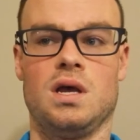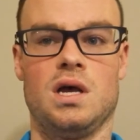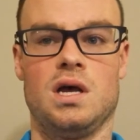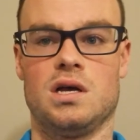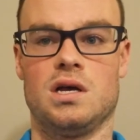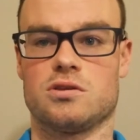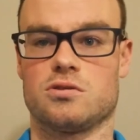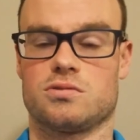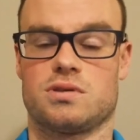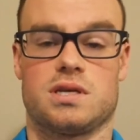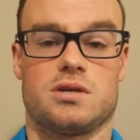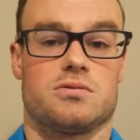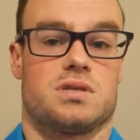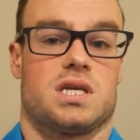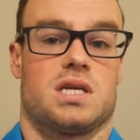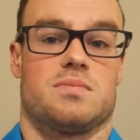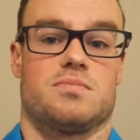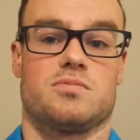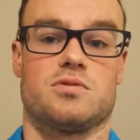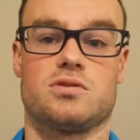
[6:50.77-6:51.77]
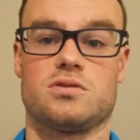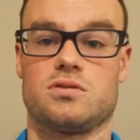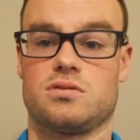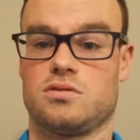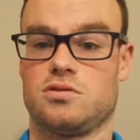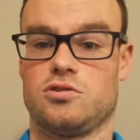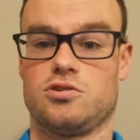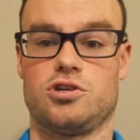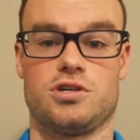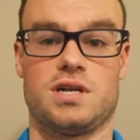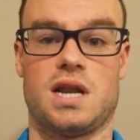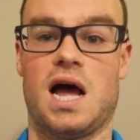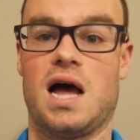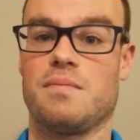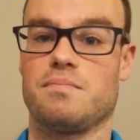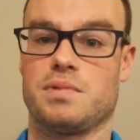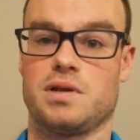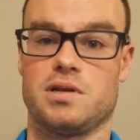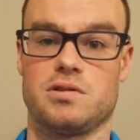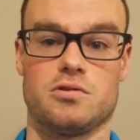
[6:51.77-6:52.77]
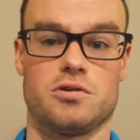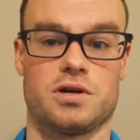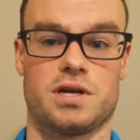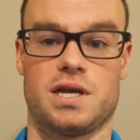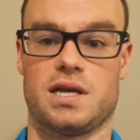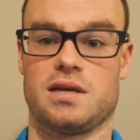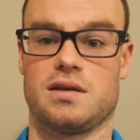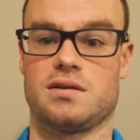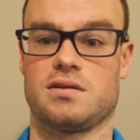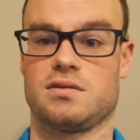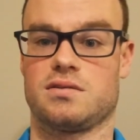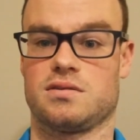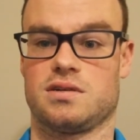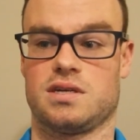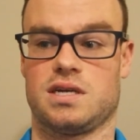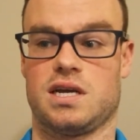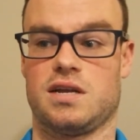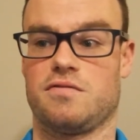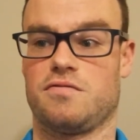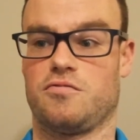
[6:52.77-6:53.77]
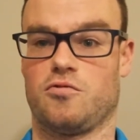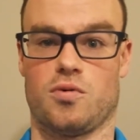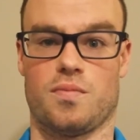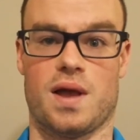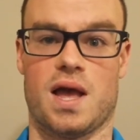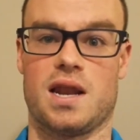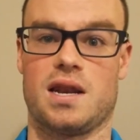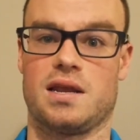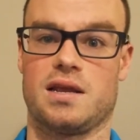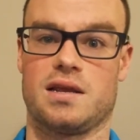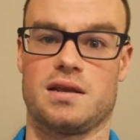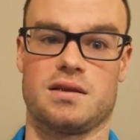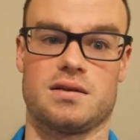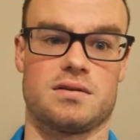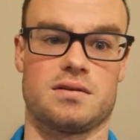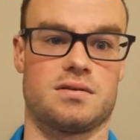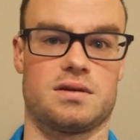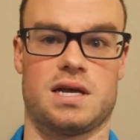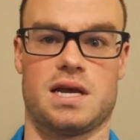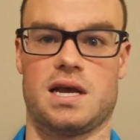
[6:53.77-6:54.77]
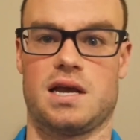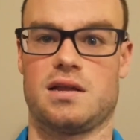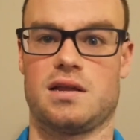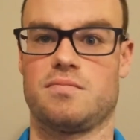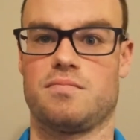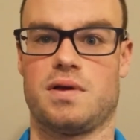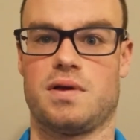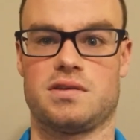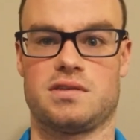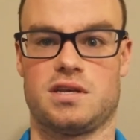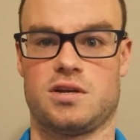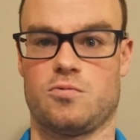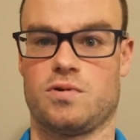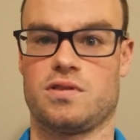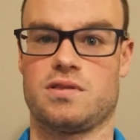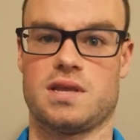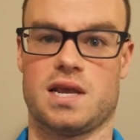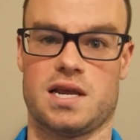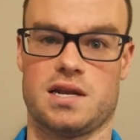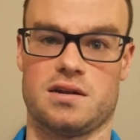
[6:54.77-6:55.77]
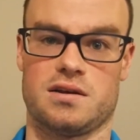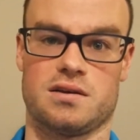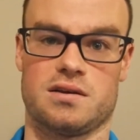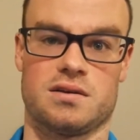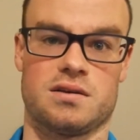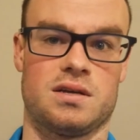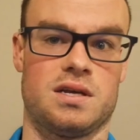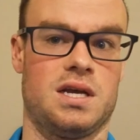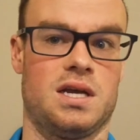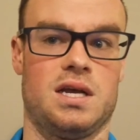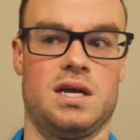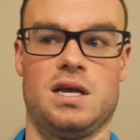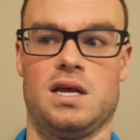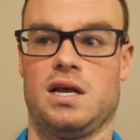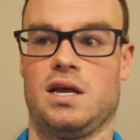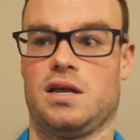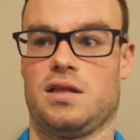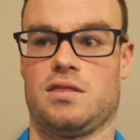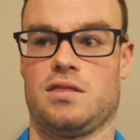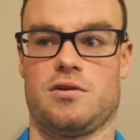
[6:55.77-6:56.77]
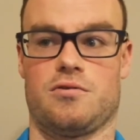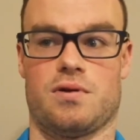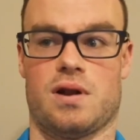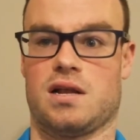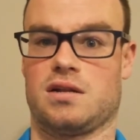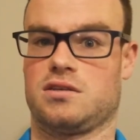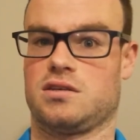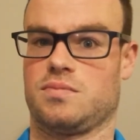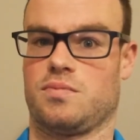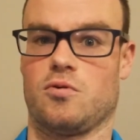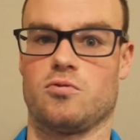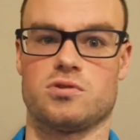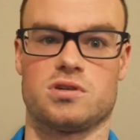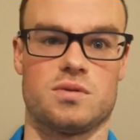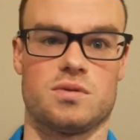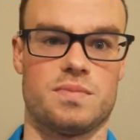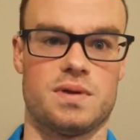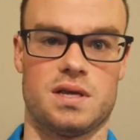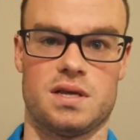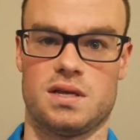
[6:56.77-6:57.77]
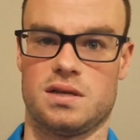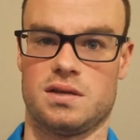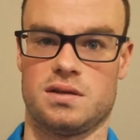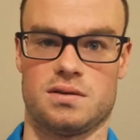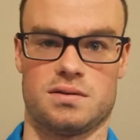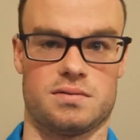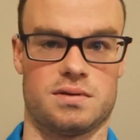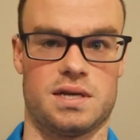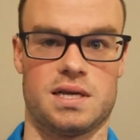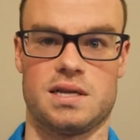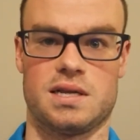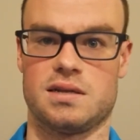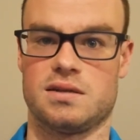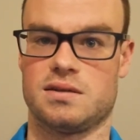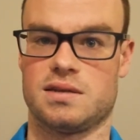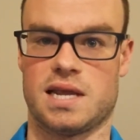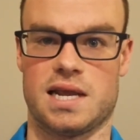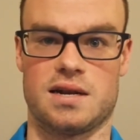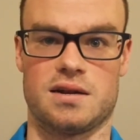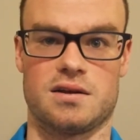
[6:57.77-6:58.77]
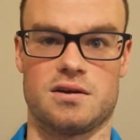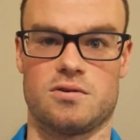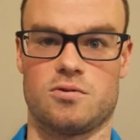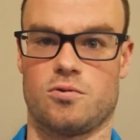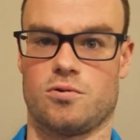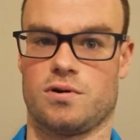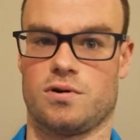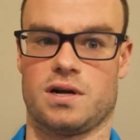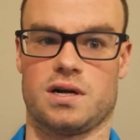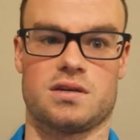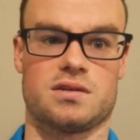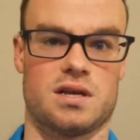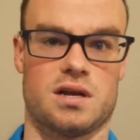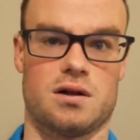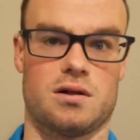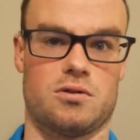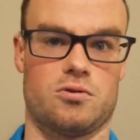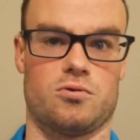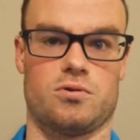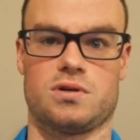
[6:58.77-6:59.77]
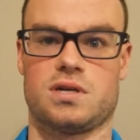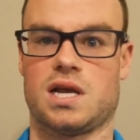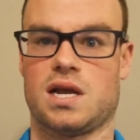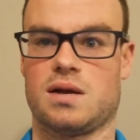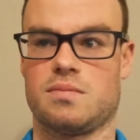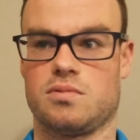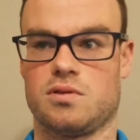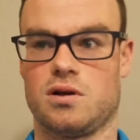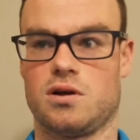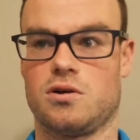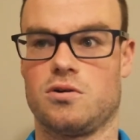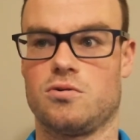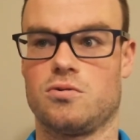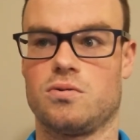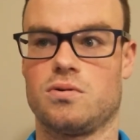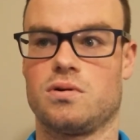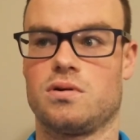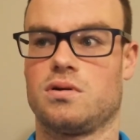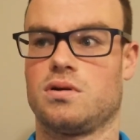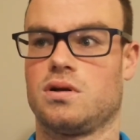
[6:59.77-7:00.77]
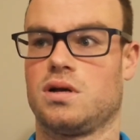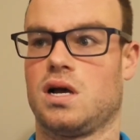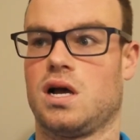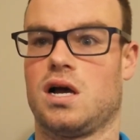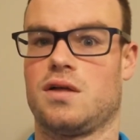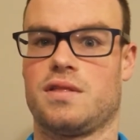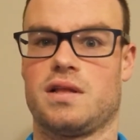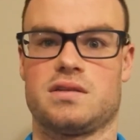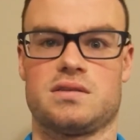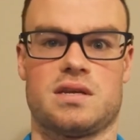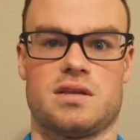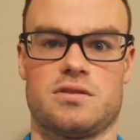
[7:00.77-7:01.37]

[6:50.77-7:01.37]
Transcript: So sales teams should not be looking and formatting and messing with data. They're not supposed to be in data or Excel or Tableau. That's not